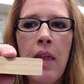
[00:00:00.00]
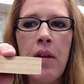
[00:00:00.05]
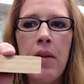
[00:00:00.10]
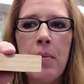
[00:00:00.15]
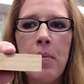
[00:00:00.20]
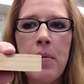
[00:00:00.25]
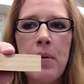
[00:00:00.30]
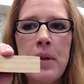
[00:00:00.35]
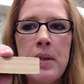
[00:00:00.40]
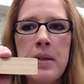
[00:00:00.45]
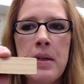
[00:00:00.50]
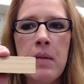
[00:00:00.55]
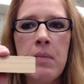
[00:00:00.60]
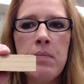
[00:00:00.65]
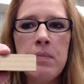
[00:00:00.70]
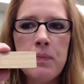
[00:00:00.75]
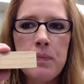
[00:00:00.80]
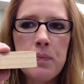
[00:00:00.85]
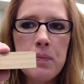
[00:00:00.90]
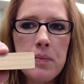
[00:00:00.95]
prism.
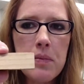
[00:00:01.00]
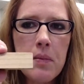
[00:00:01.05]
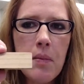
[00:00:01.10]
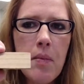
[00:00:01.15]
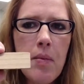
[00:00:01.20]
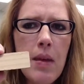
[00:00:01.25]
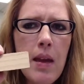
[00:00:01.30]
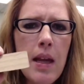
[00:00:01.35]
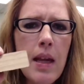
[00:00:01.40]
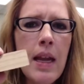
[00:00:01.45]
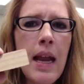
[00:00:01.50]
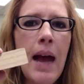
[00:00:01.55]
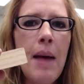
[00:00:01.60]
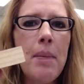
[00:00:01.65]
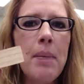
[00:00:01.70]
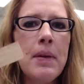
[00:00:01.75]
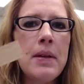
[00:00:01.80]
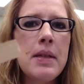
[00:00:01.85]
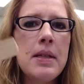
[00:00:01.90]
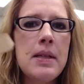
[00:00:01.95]
It
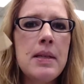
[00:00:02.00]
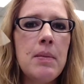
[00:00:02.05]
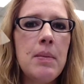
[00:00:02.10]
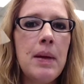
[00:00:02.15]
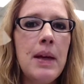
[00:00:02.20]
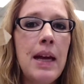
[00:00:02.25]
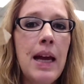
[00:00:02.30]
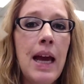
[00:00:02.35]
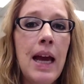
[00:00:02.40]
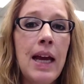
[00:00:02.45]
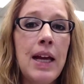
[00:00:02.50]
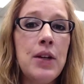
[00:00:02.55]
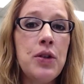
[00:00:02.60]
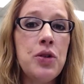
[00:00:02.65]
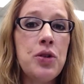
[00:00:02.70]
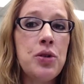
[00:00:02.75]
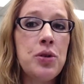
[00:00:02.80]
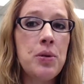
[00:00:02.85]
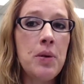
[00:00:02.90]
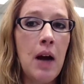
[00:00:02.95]
happens to be a
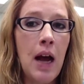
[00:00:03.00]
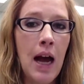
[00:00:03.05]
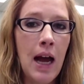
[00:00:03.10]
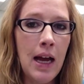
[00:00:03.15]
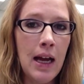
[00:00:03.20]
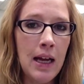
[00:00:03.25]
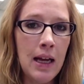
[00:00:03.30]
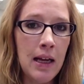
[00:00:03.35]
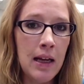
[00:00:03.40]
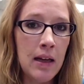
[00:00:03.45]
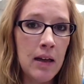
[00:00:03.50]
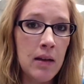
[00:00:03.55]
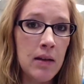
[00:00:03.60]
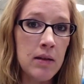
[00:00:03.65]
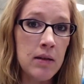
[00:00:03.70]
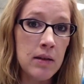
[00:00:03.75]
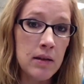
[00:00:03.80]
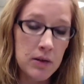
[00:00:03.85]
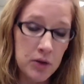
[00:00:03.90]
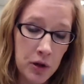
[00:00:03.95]

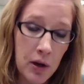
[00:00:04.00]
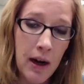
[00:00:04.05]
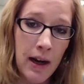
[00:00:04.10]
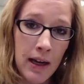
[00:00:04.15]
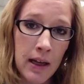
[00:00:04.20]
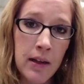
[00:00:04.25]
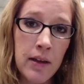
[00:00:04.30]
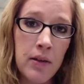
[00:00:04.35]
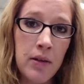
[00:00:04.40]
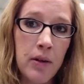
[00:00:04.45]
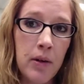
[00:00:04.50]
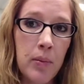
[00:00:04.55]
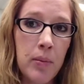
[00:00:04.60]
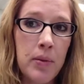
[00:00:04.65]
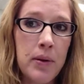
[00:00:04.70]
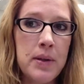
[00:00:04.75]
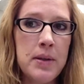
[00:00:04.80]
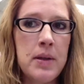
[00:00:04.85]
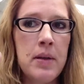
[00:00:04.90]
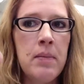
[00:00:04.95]
triangular
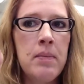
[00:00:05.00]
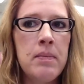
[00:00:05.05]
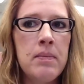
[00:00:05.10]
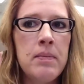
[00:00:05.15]
prism.